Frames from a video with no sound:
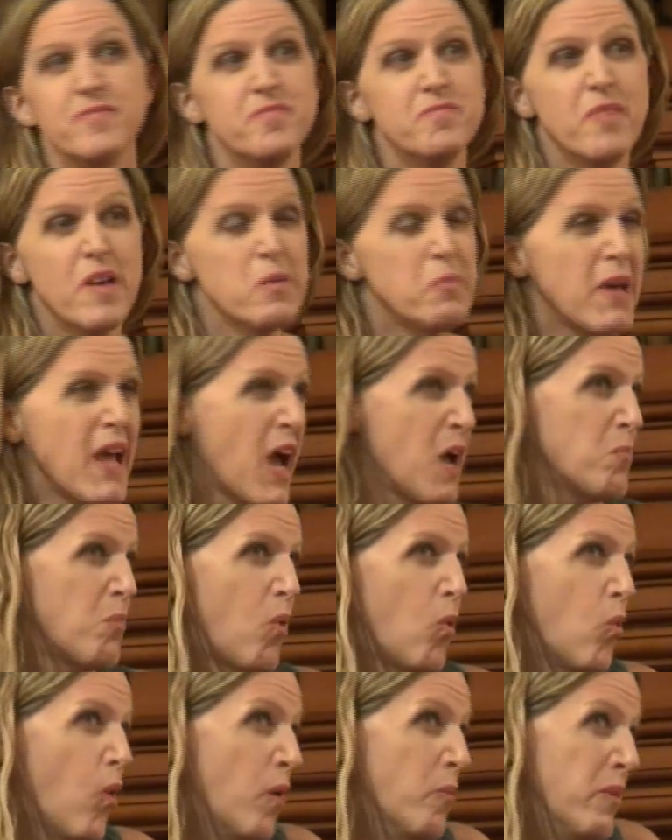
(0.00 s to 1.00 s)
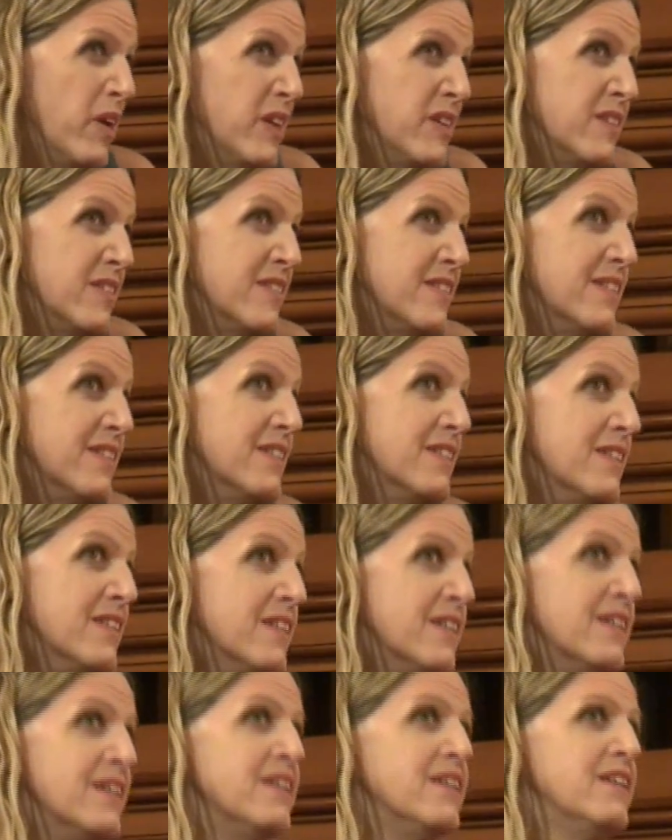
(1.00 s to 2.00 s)
maybe I'm a woman?
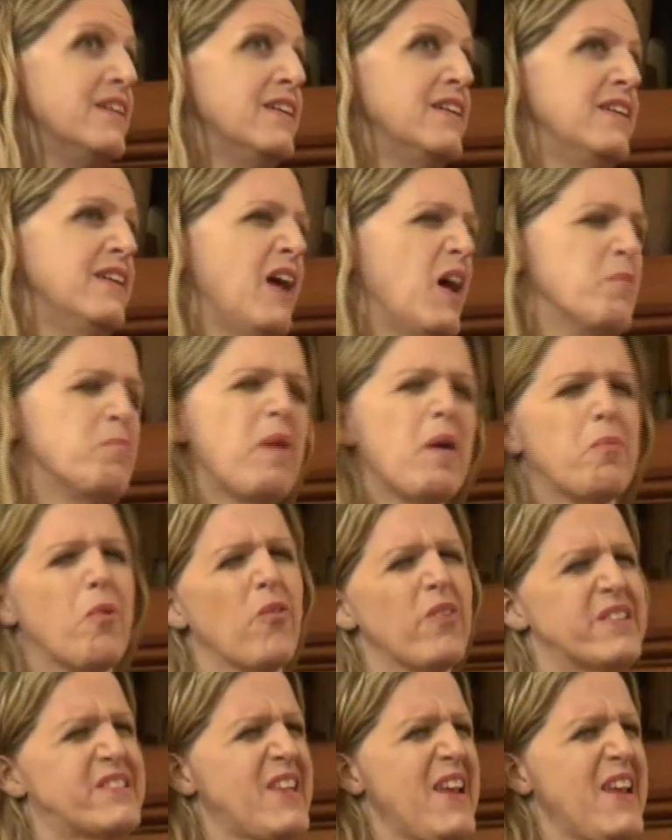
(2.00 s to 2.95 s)
And people would